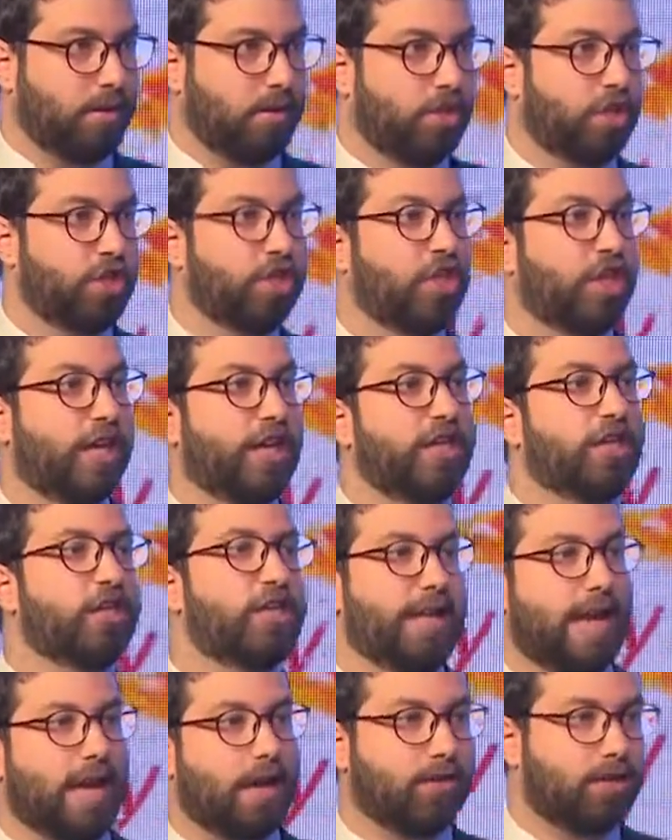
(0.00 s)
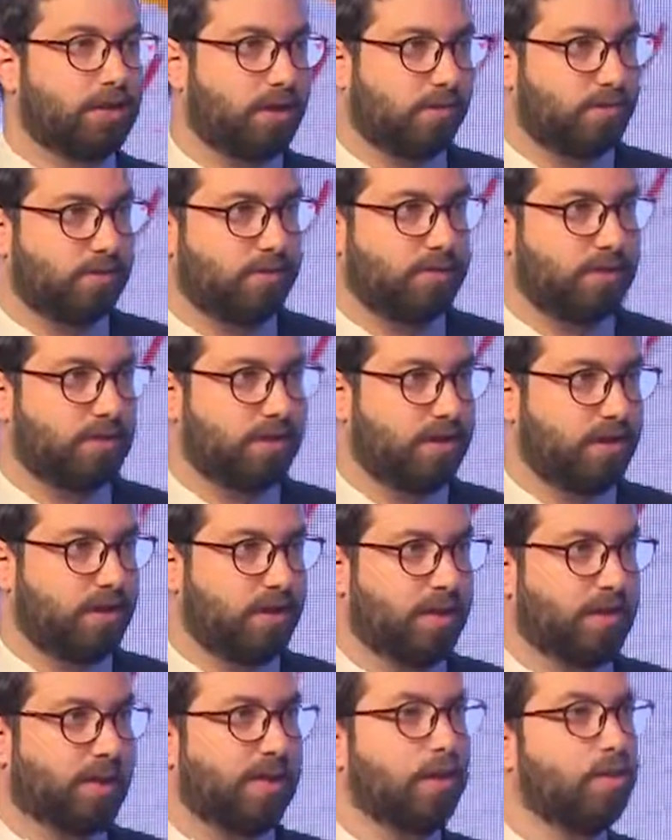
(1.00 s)
to change the outcomes
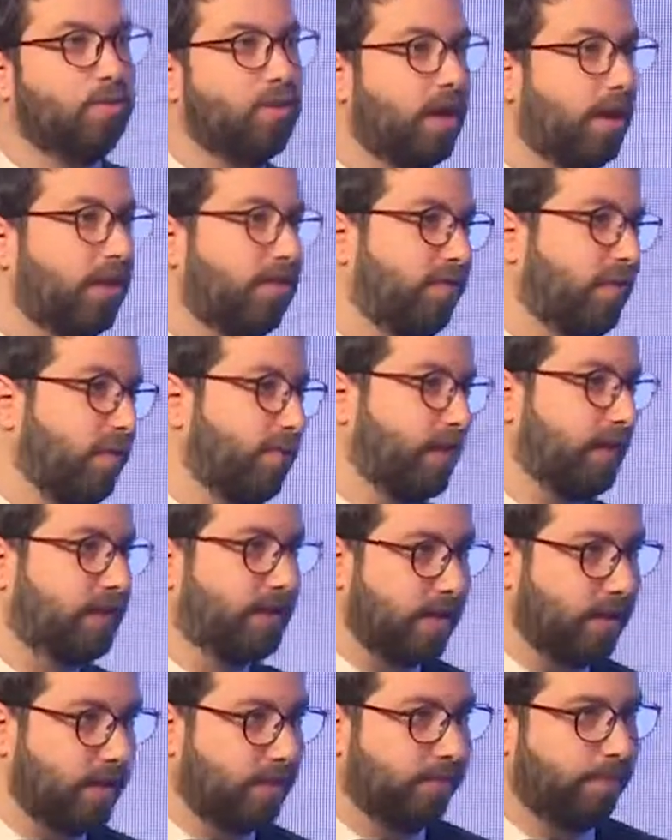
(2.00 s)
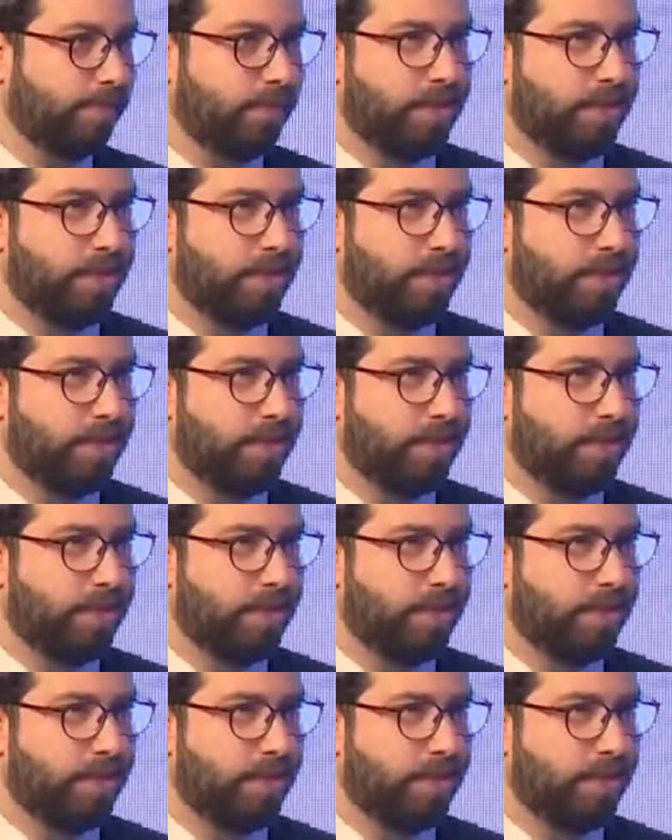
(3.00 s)
that you got from the data.